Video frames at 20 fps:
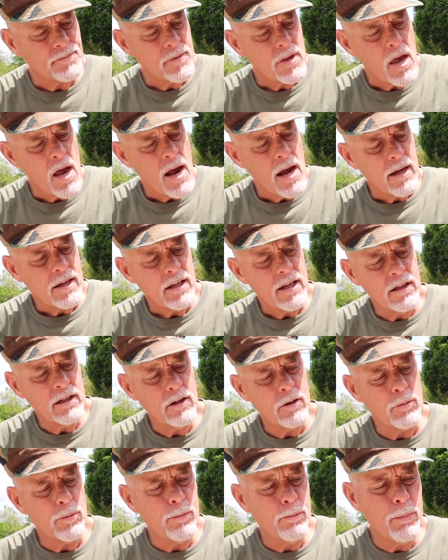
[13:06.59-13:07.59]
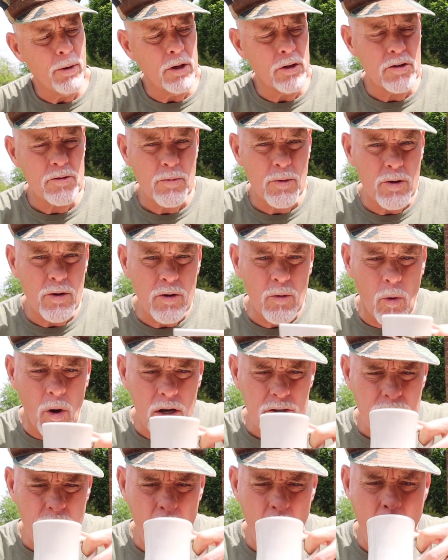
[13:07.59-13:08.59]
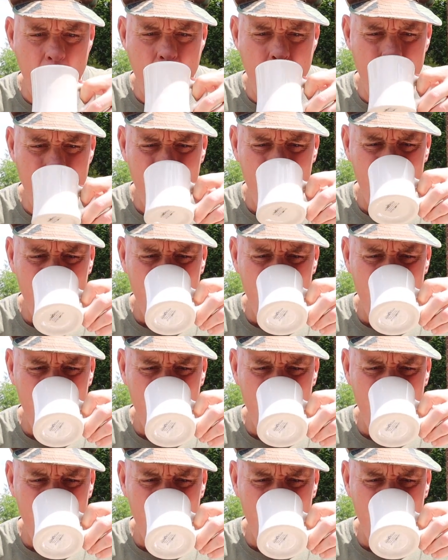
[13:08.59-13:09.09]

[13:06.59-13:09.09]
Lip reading: Got a little Bill's Brew to wash it down.